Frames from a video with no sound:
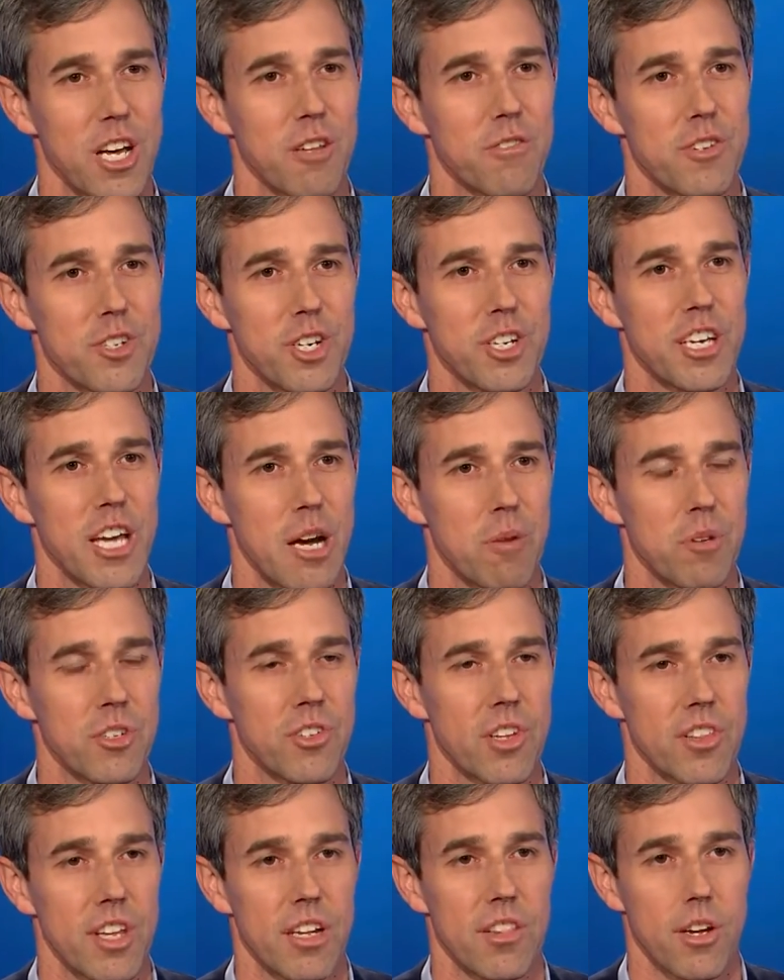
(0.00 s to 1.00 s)
television
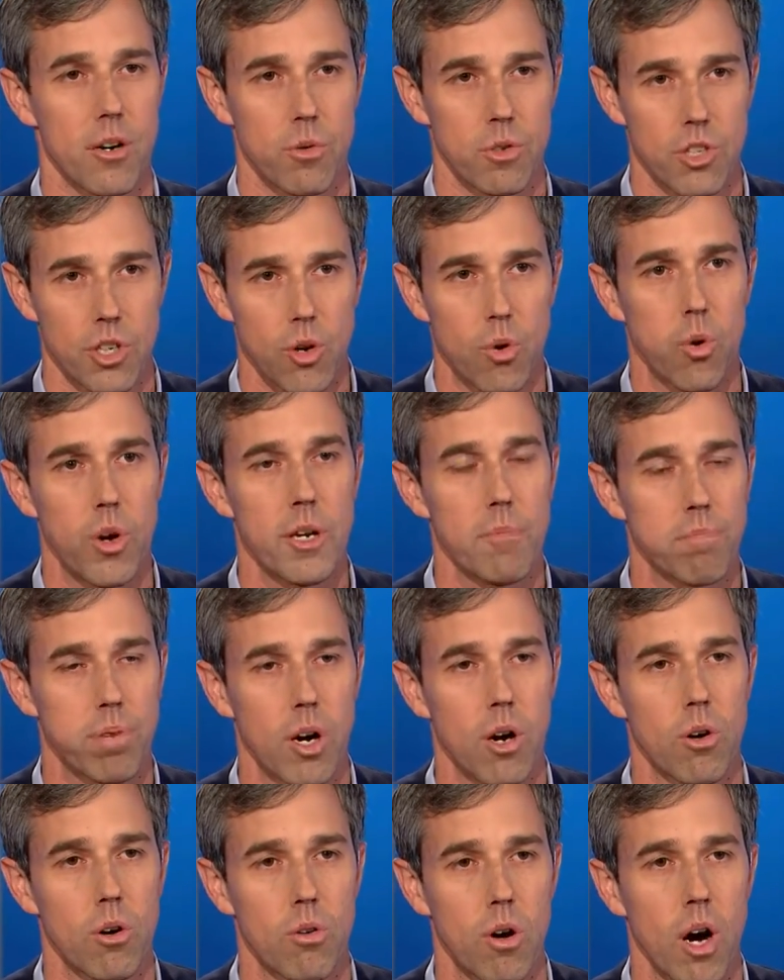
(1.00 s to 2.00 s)
cameras that, that there was a
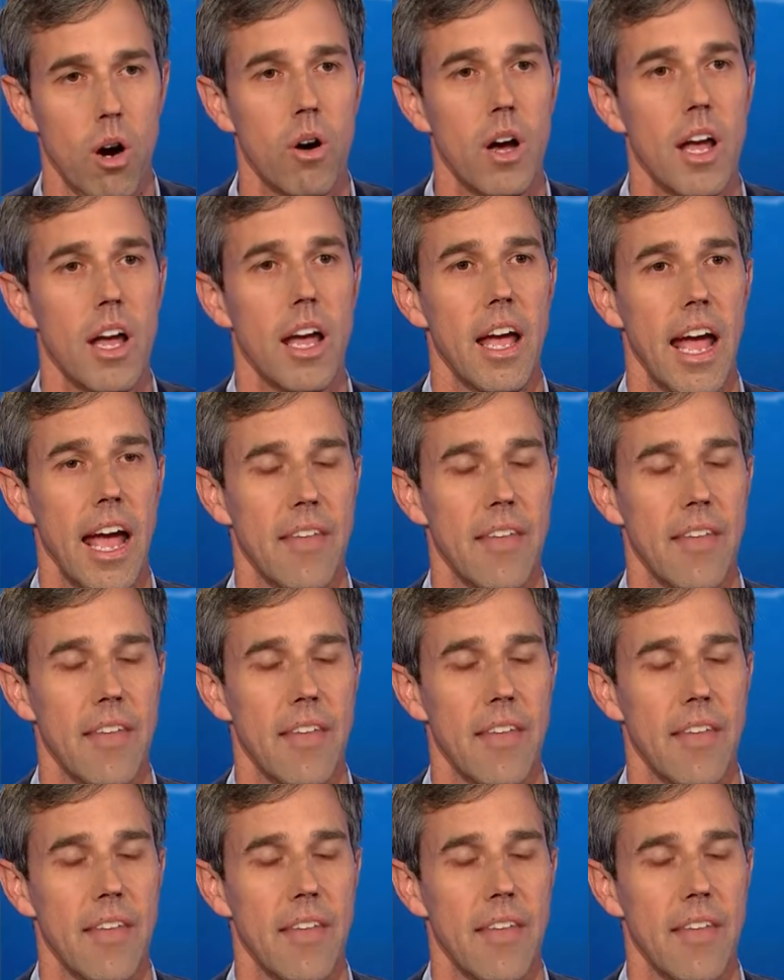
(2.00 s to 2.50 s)
quid pro quo,